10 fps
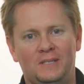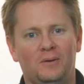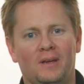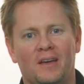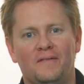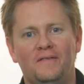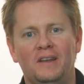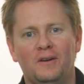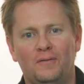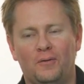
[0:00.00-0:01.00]
doing a
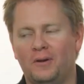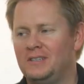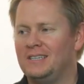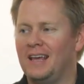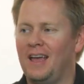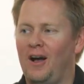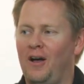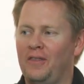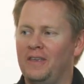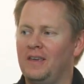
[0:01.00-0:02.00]
video for you today
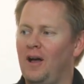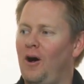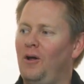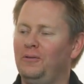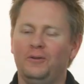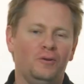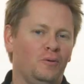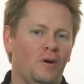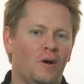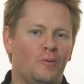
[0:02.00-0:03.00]
on the
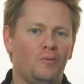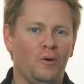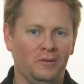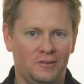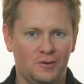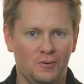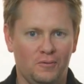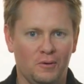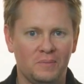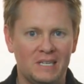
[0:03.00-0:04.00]
all-new Ronin 2
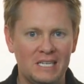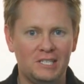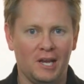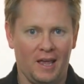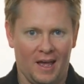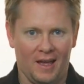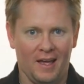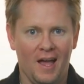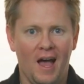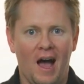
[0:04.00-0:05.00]
from DJI. I
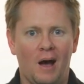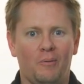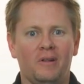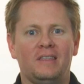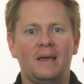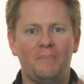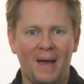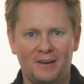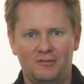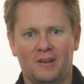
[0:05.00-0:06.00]
want to thank
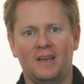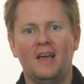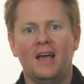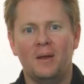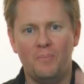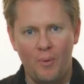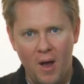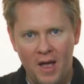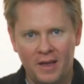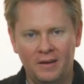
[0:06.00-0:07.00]
Patrick and
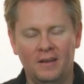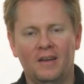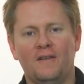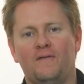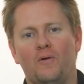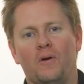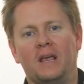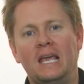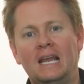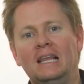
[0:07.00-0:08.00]
Brian for
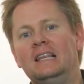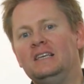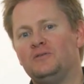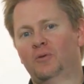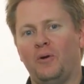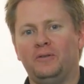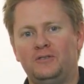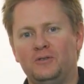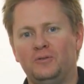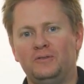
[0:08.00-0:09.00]
getting these Ronin
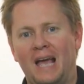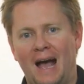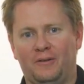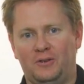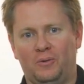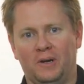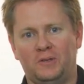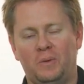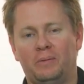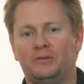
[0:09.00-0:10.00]
2s out to
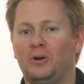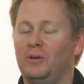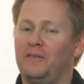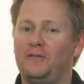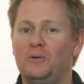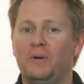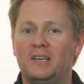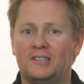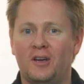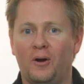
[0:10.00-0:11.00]
us. We were told a few
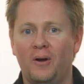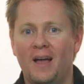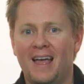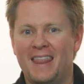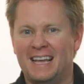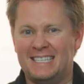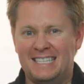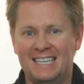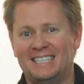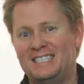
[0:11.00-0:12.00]
weeks ago that
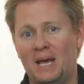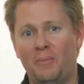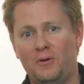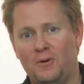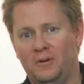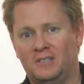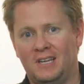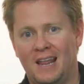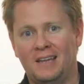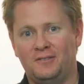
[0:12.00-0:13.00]
6 demo units
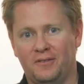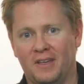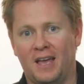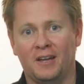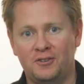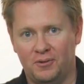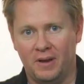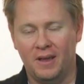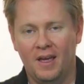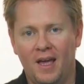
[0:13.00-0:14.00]
had entered the country.